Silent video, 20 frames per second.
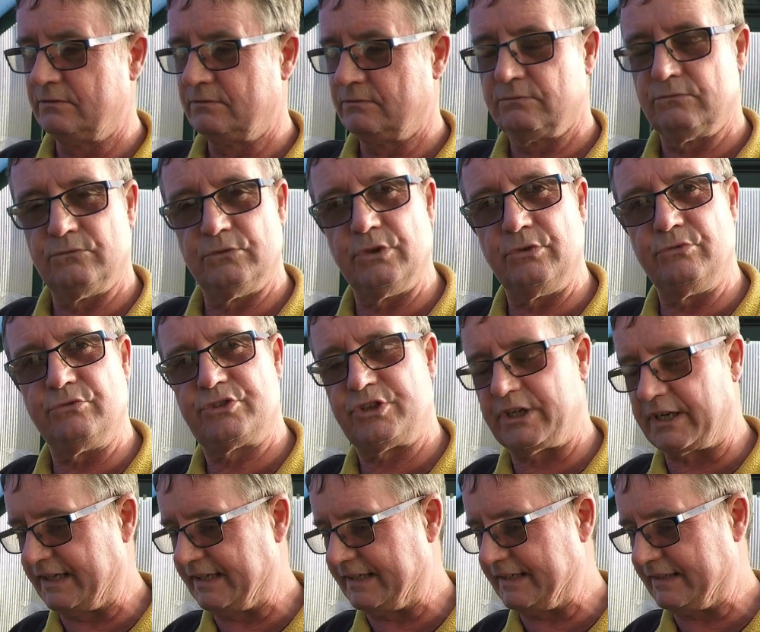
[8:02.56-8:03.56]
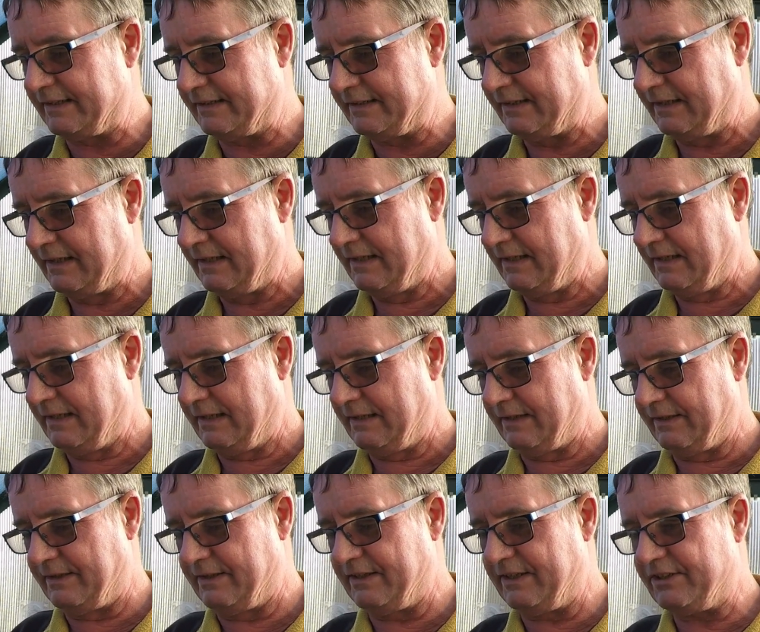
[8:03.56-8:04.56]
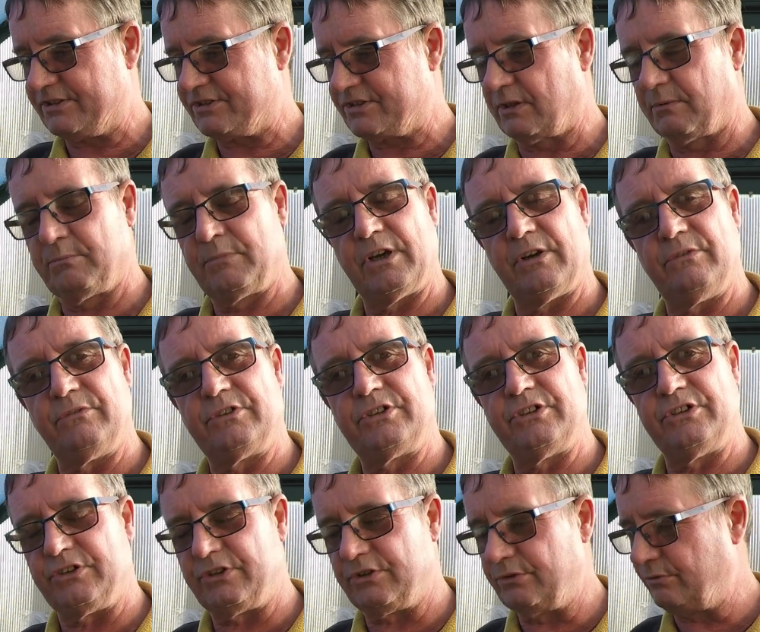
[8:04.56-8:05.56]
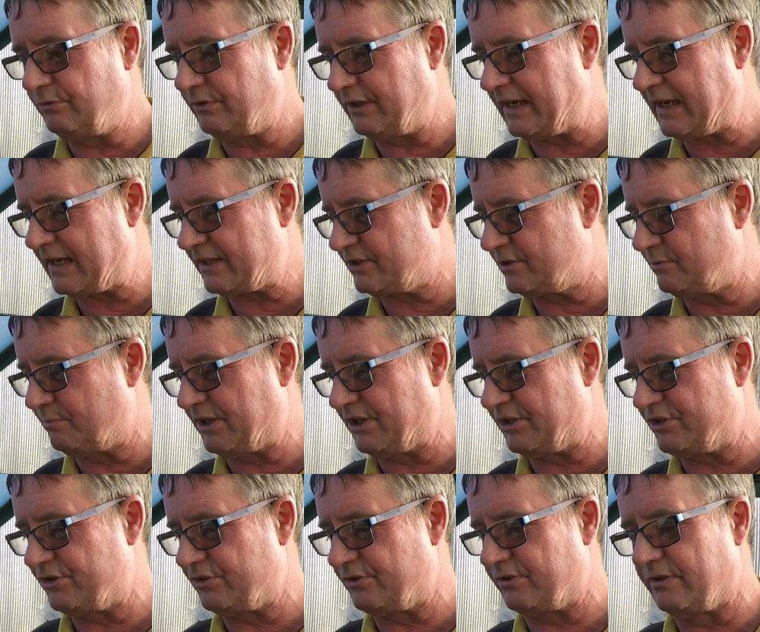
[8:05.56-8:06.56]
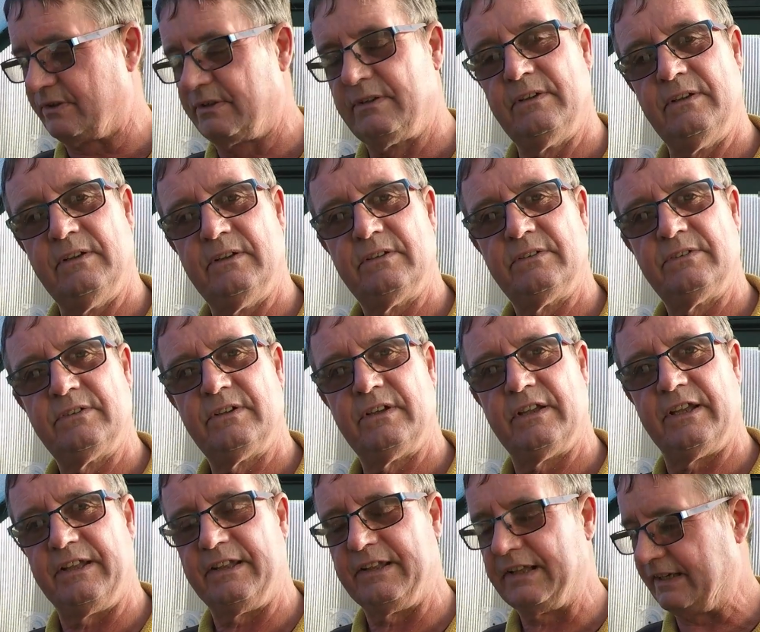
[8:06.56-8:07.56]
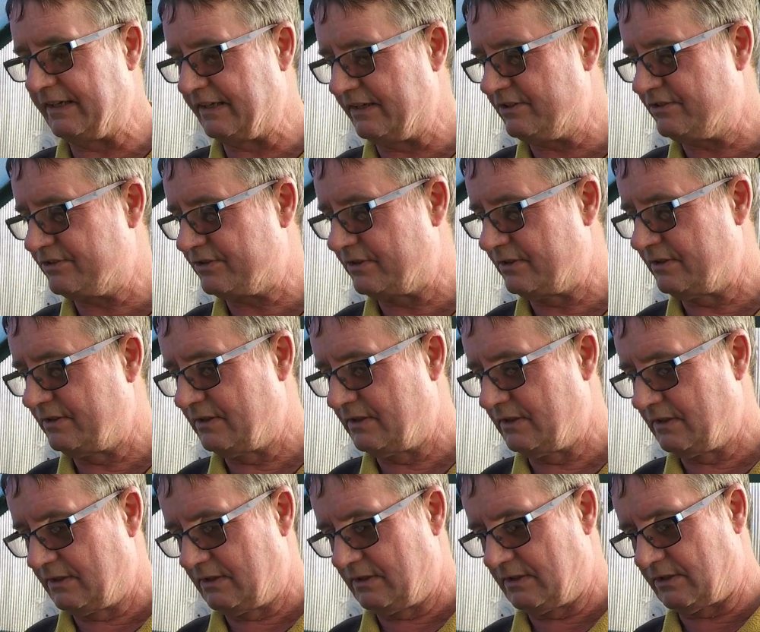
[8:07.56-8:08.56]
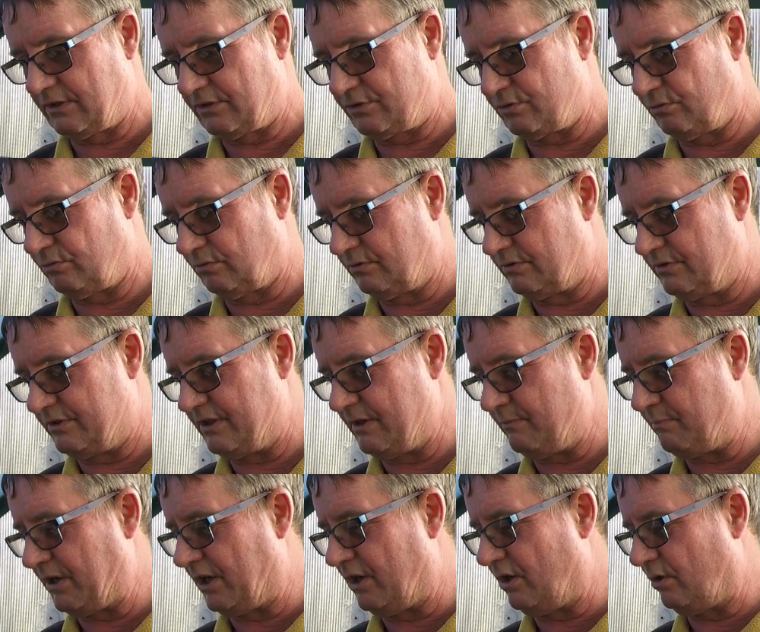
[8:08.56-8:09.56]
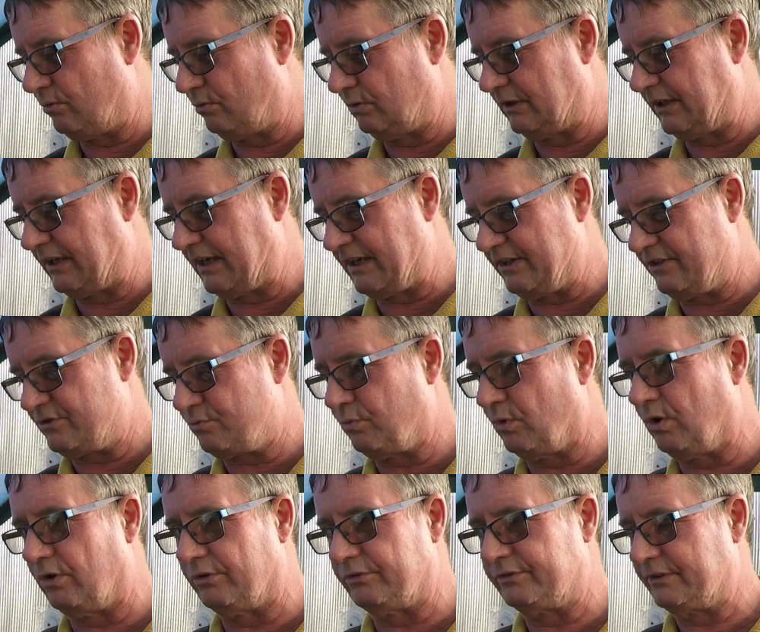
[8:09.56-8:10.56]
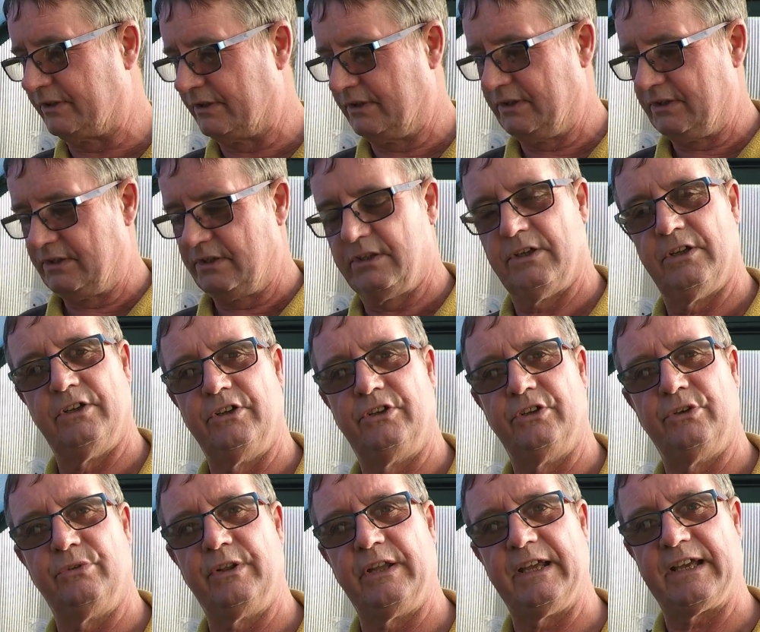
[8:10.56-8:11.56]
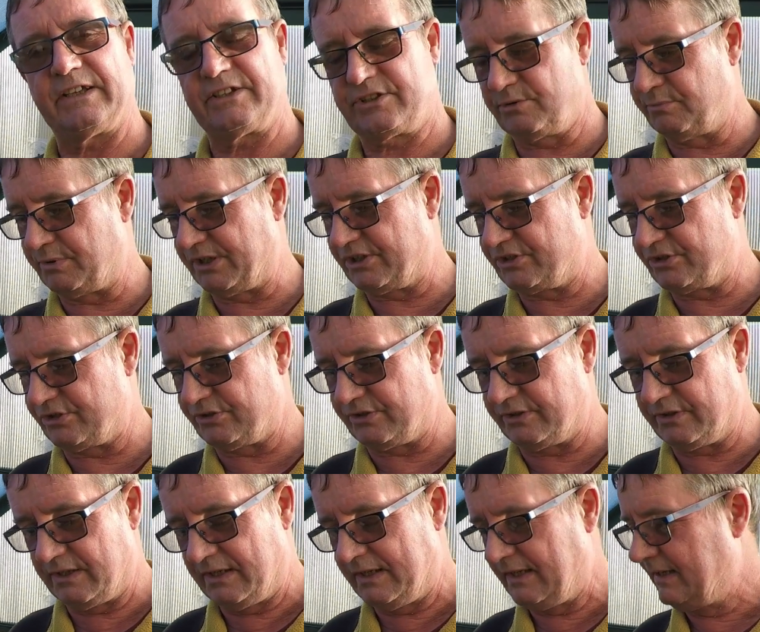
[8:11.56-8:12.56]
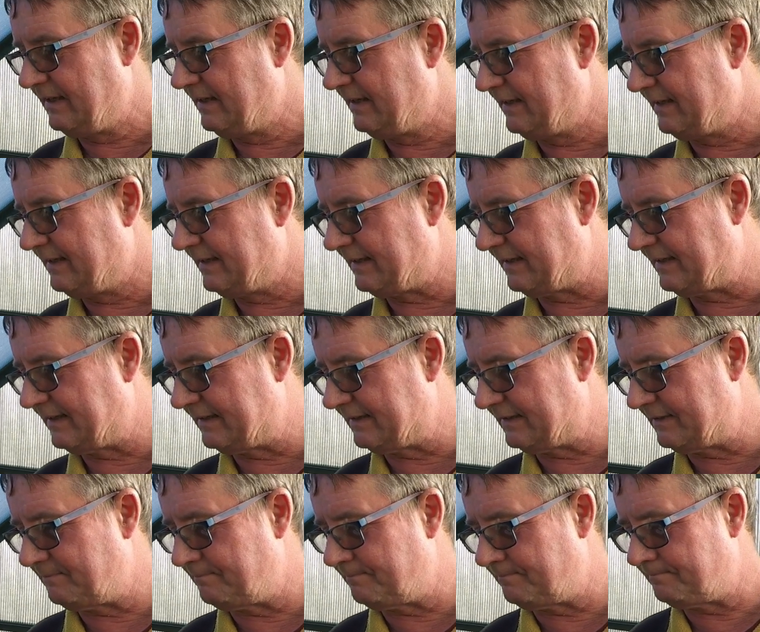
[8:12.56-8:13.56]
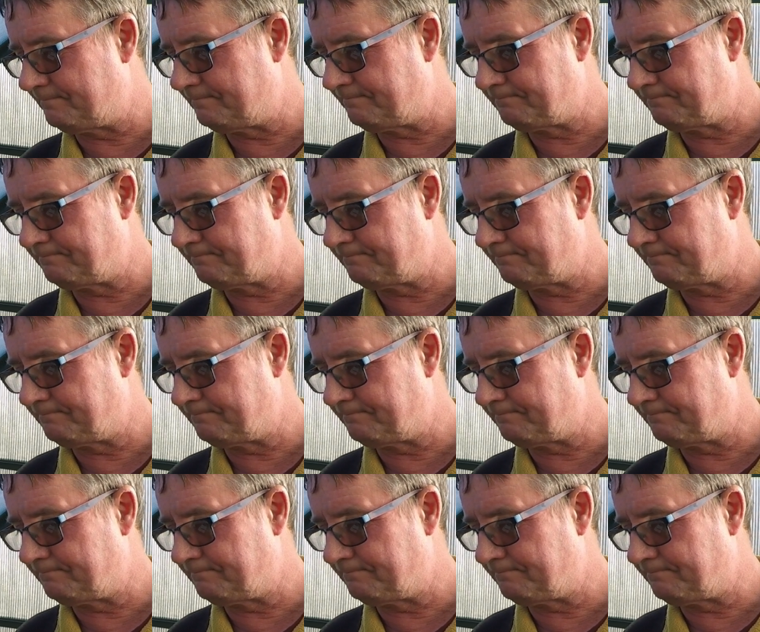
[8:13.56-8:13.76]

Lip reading: root trainer. This I'm going to do the Exhibition in these. I shall dib a hole in each one and do the Exhibition. The